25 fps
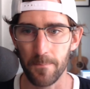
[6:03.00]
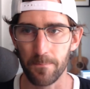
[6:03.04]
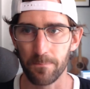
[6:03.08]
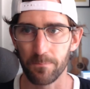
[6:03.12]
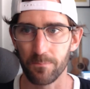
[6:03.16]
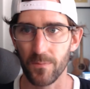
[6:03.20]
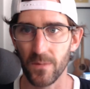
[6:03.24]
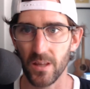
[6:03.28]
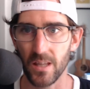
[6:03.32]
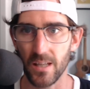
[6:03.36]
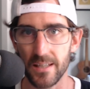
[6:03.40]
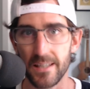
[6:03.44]

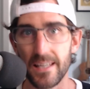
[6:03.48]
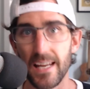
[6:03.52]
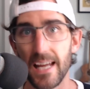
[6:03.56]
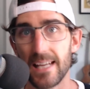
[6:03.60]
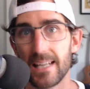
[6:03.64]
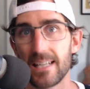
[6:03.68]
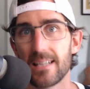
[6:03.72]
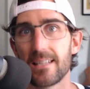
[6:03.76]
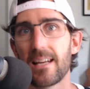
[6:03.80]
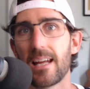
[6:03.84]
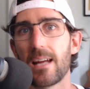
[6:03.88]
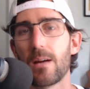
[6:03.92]
the
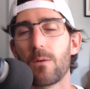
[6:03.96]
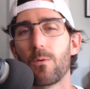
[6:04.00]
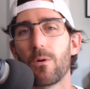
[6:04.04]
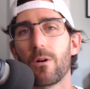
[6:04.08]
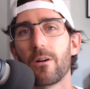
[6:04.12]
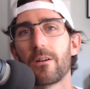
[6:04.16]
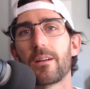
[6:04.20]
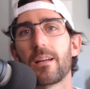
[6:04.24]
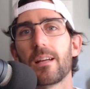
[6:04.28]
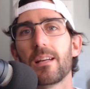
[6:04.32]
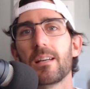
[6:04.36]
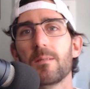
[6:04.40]
day-to-day
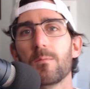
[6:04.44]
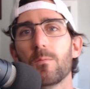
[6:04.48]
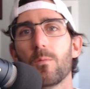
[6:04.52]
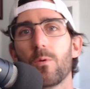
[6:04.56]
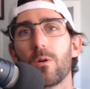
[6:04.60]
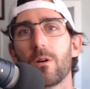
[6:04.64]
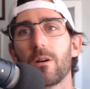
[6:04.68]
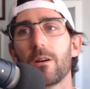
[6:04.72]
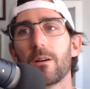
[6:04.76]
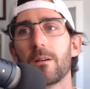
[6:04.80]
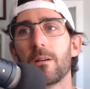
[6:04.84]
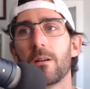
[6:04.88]
work
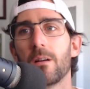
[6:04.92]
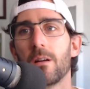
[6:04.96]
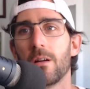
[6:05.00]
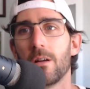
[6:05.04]
anymore.